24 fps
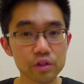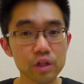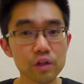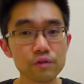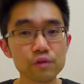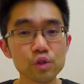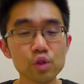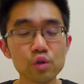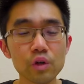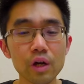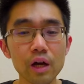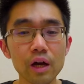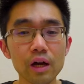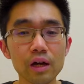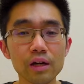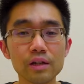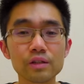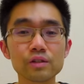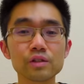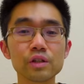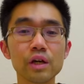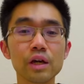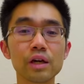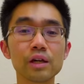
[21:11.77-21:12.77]
gives you
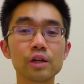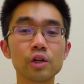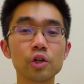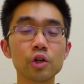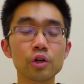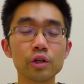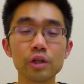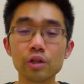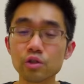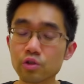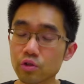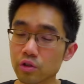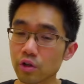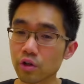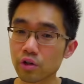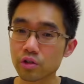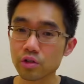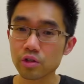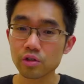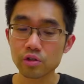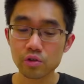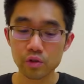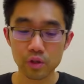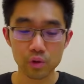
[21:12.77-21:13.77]
guys a good
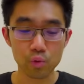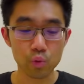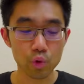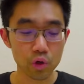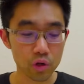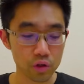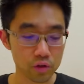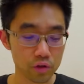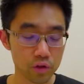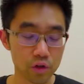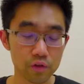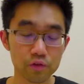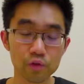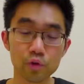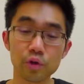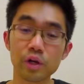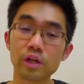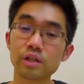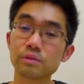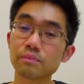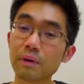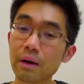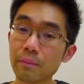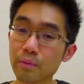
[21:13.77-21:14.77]
introduction to the world of
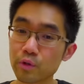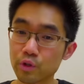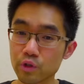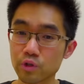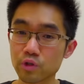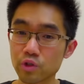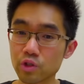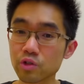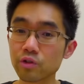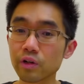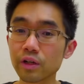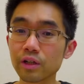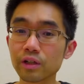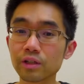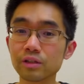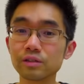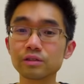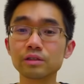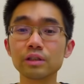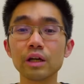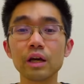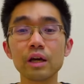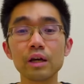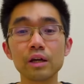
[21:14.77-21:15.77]
Yonex Badminton
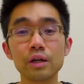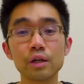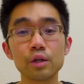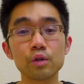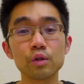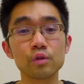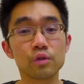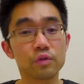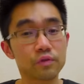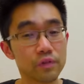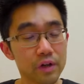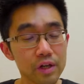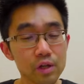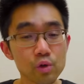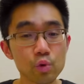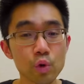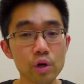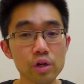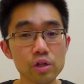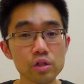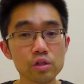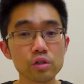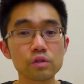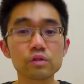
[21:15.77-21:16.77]
strings. If you have any
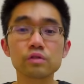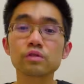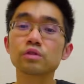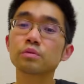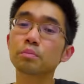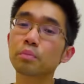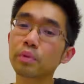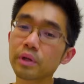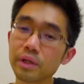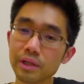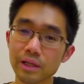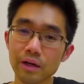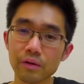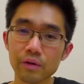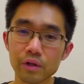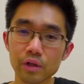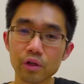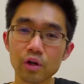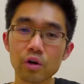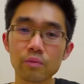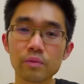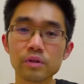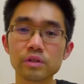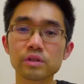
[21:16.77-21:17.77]
questions, put it down in the
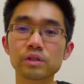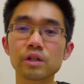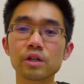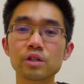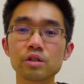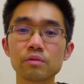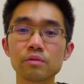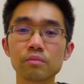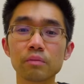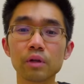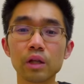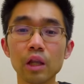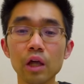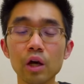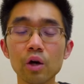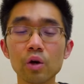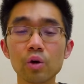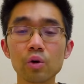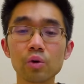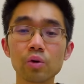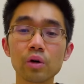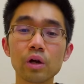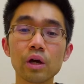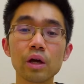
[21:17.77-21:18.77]
comments section
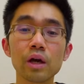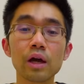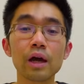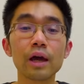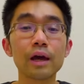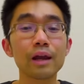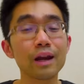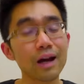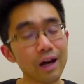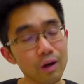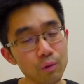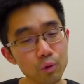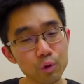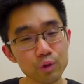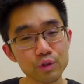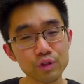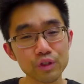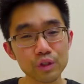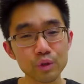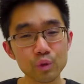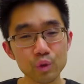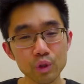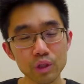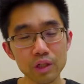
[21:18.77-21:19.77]
below, and I will see
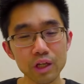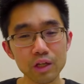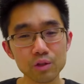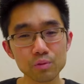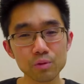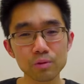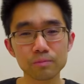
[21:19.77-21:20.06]
you in the next one.